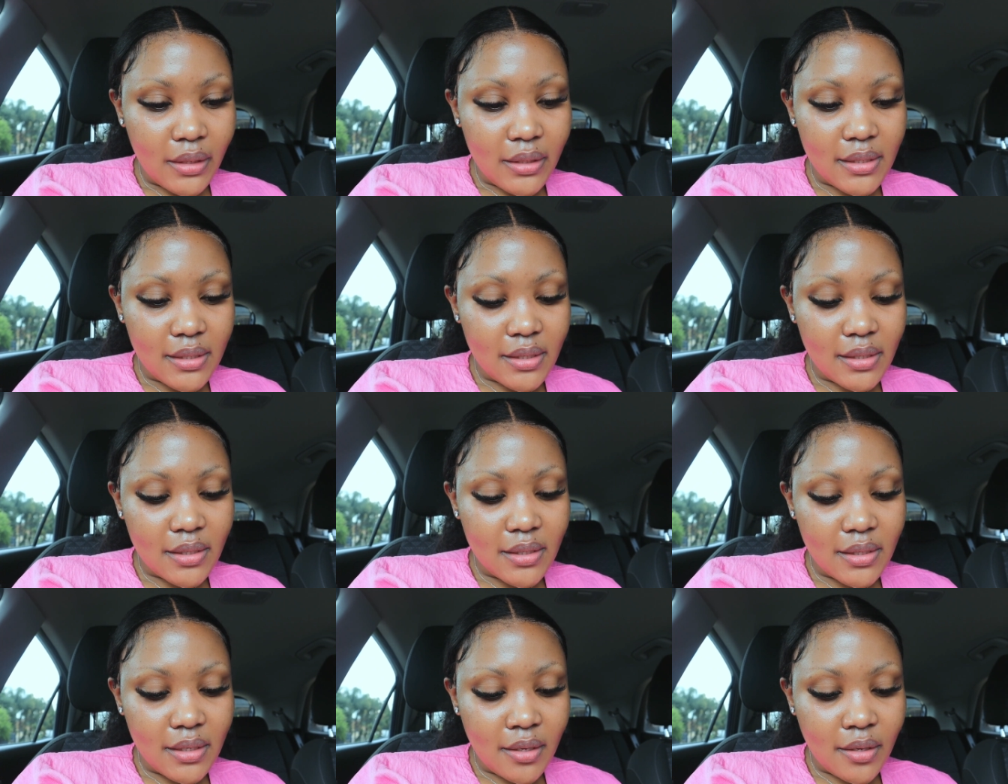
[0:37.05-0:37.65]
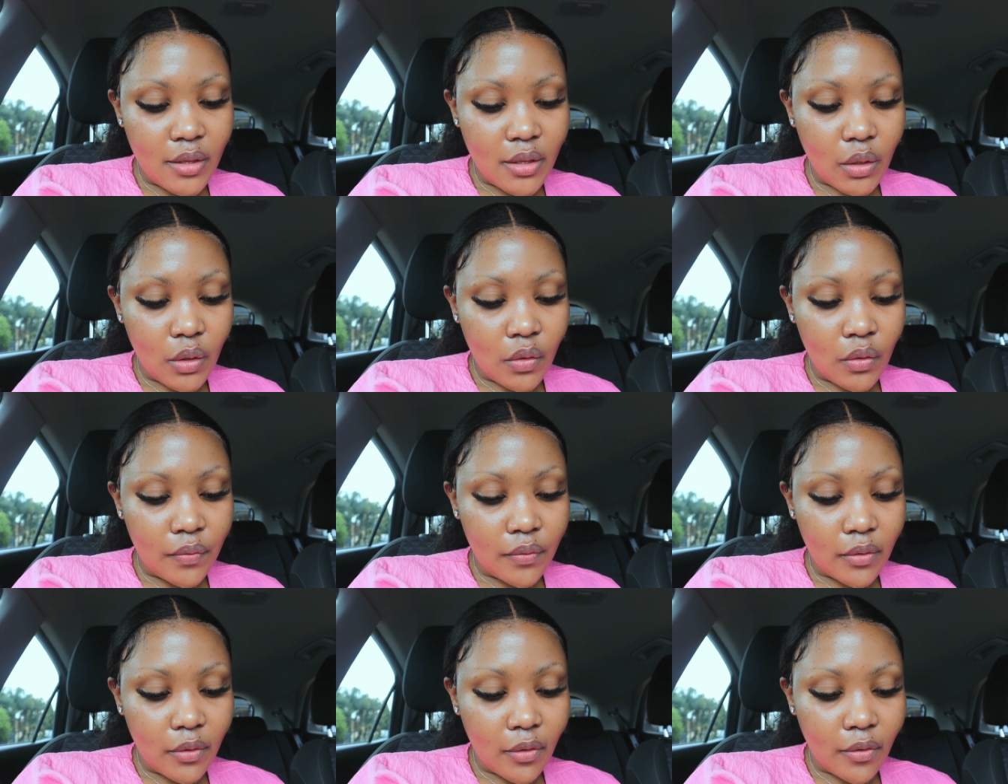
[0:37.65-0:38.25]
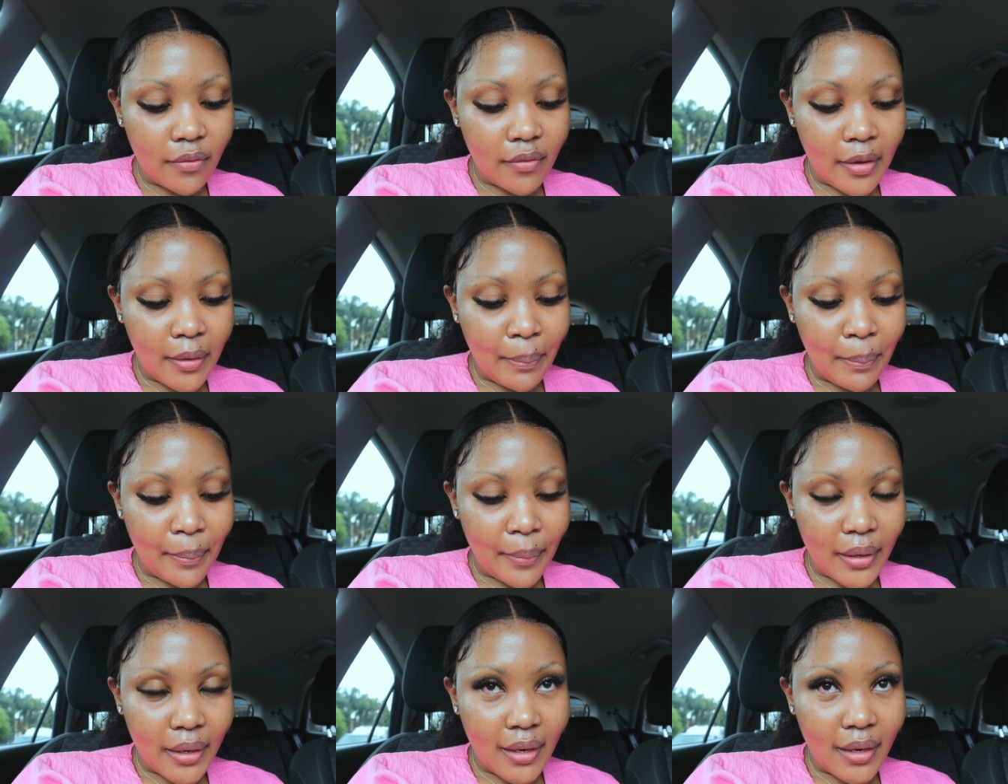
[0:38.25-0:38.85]
16th of
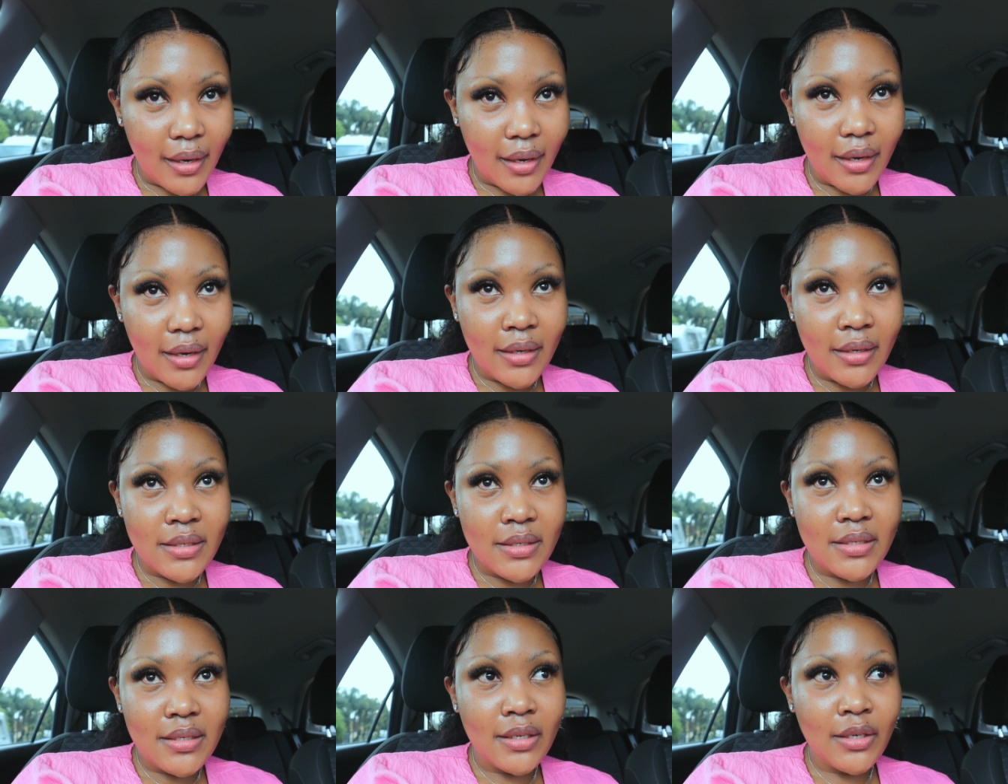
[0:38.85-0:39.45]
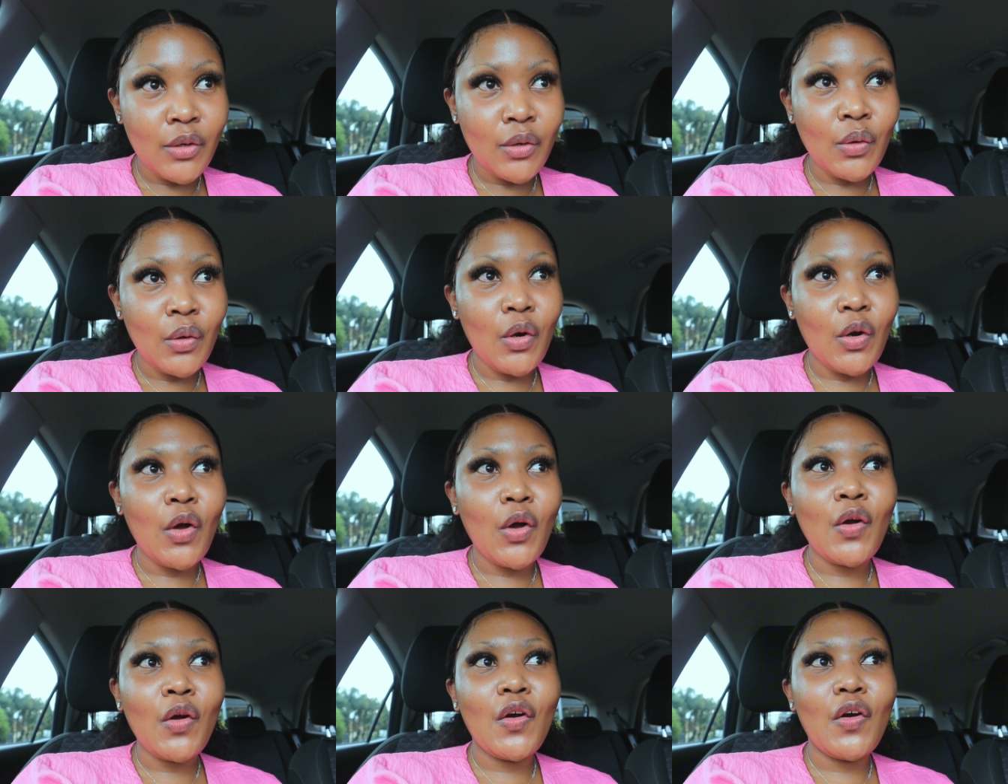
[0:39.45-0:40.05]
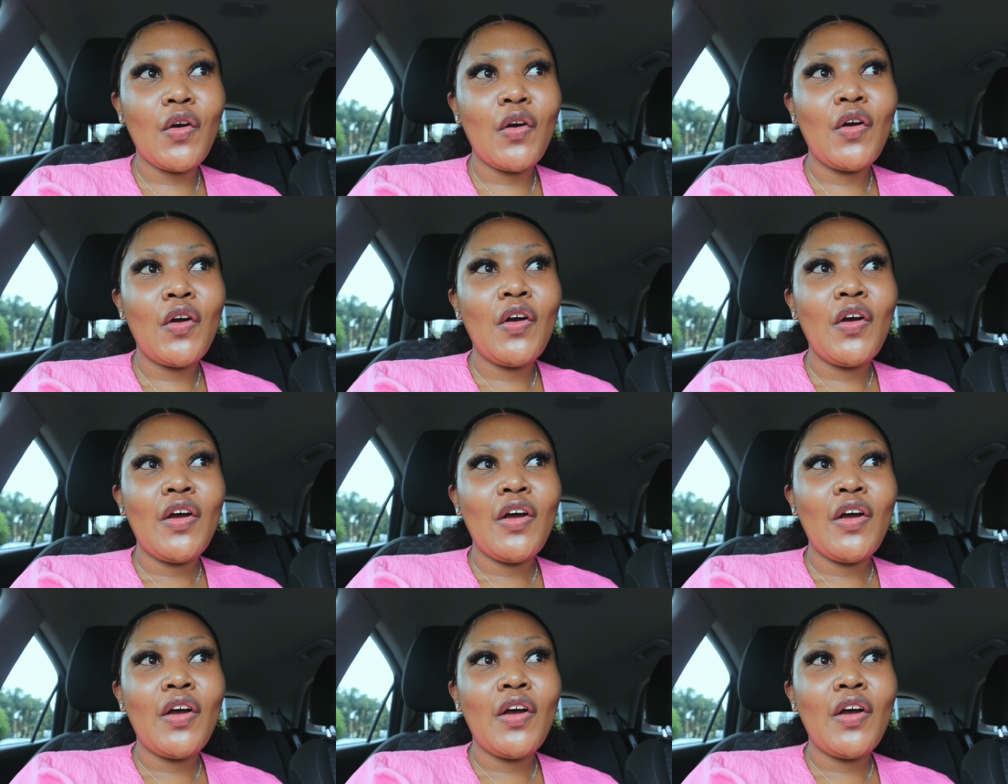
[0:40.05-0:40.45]
November. It is 3 o'clock.